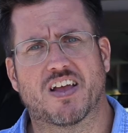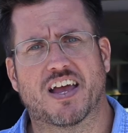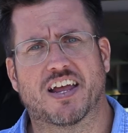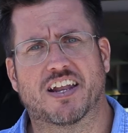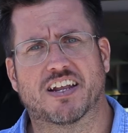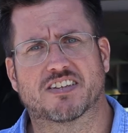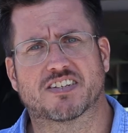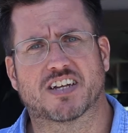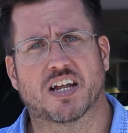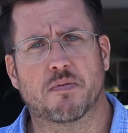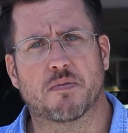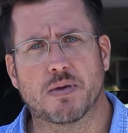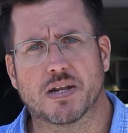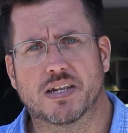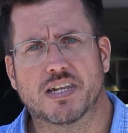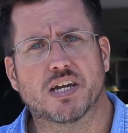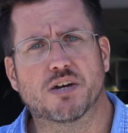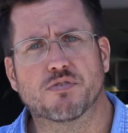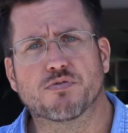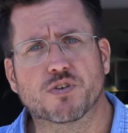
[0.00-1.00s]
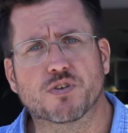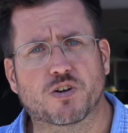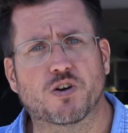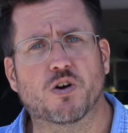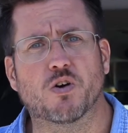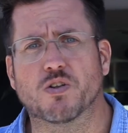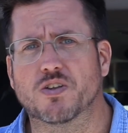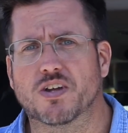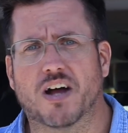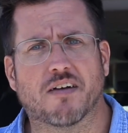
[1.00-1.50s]
it's going to be
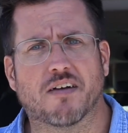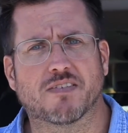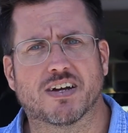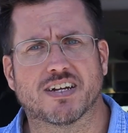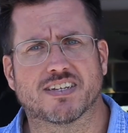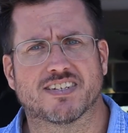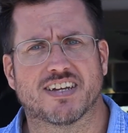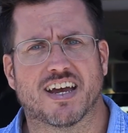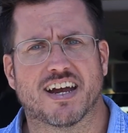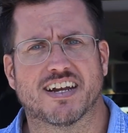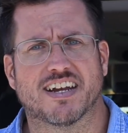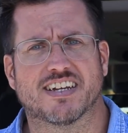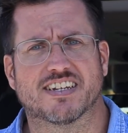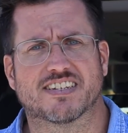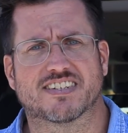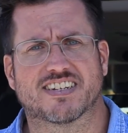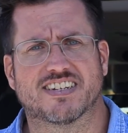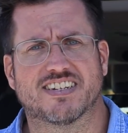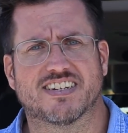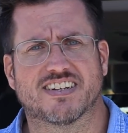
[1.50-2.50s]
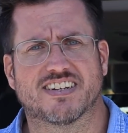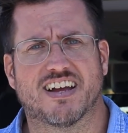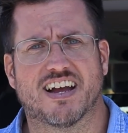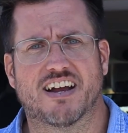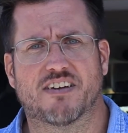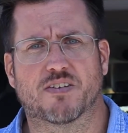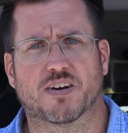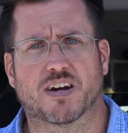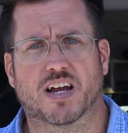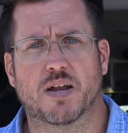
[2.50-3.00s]
difficult. I'm not saying it's
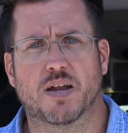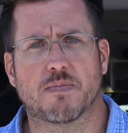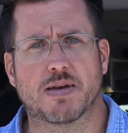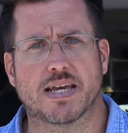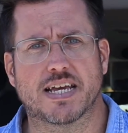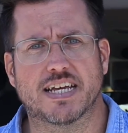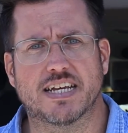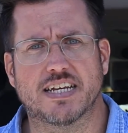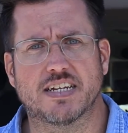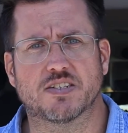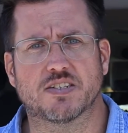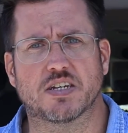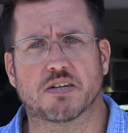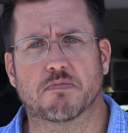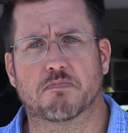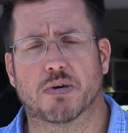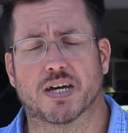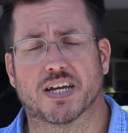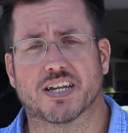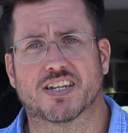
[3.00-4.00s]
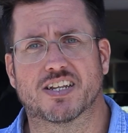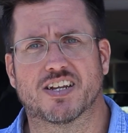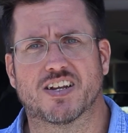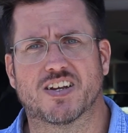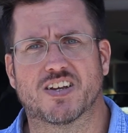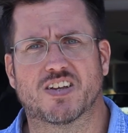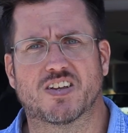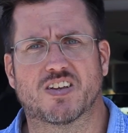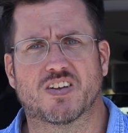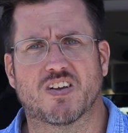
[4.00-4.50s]
ever going to be easy, but
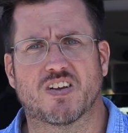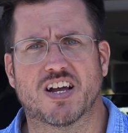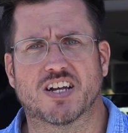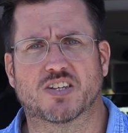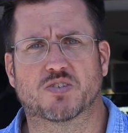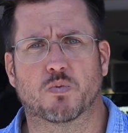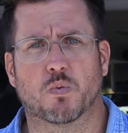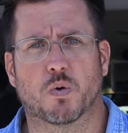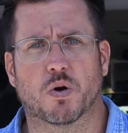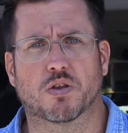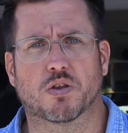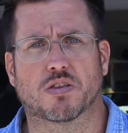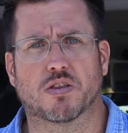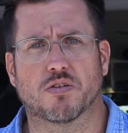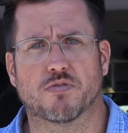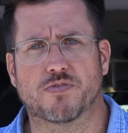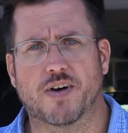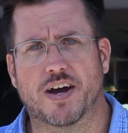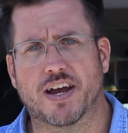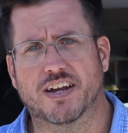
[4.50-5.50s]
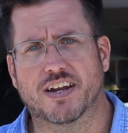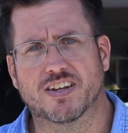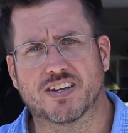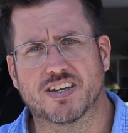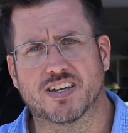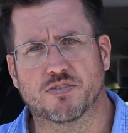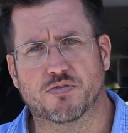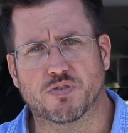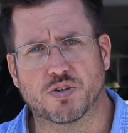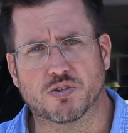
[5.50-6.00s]
it's worth the fight
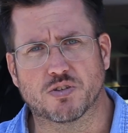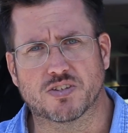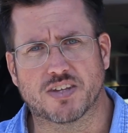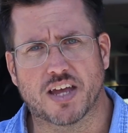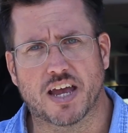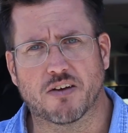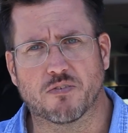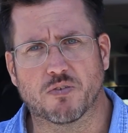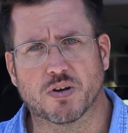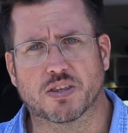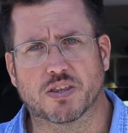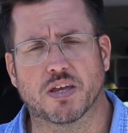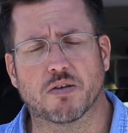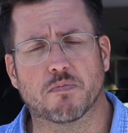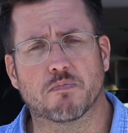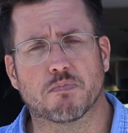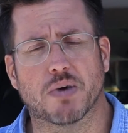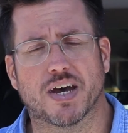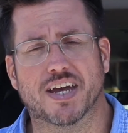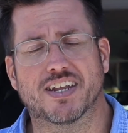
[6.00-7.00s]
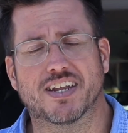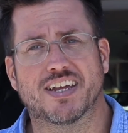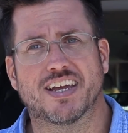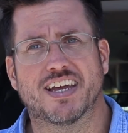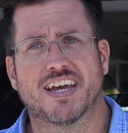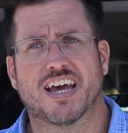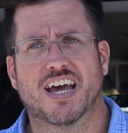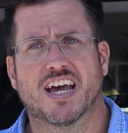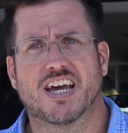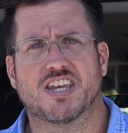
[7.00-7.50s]
if you stay with it. But
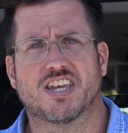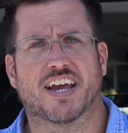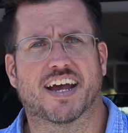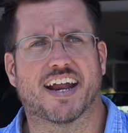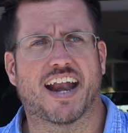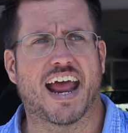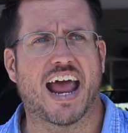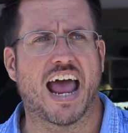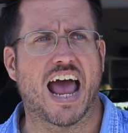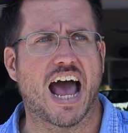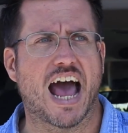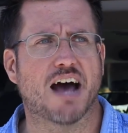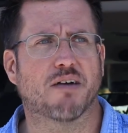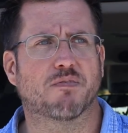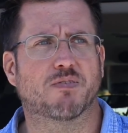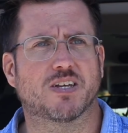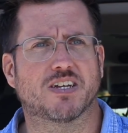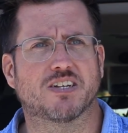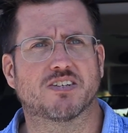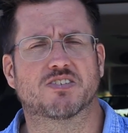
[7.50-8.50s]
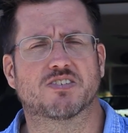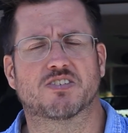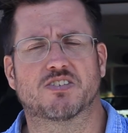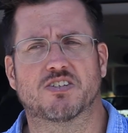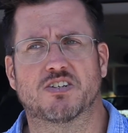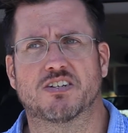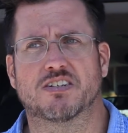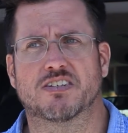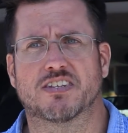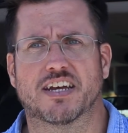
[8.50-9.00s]
you're going to have these
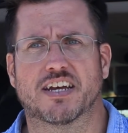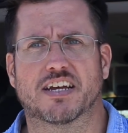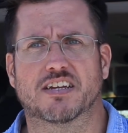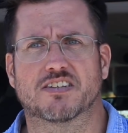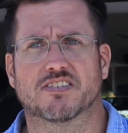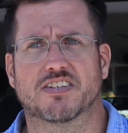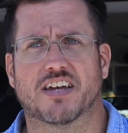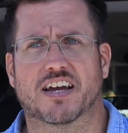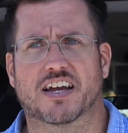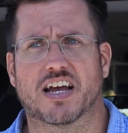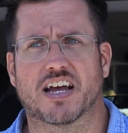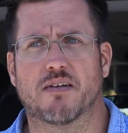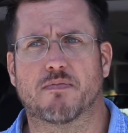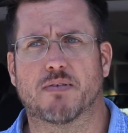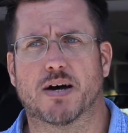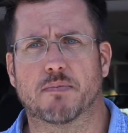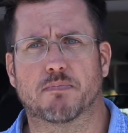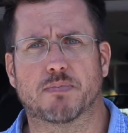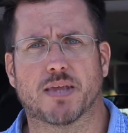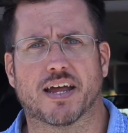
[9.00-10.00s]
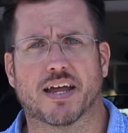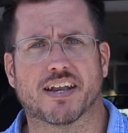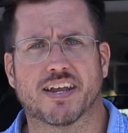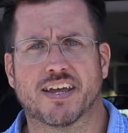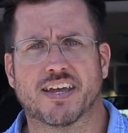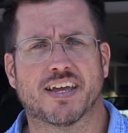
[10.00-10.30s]
certain things that come up that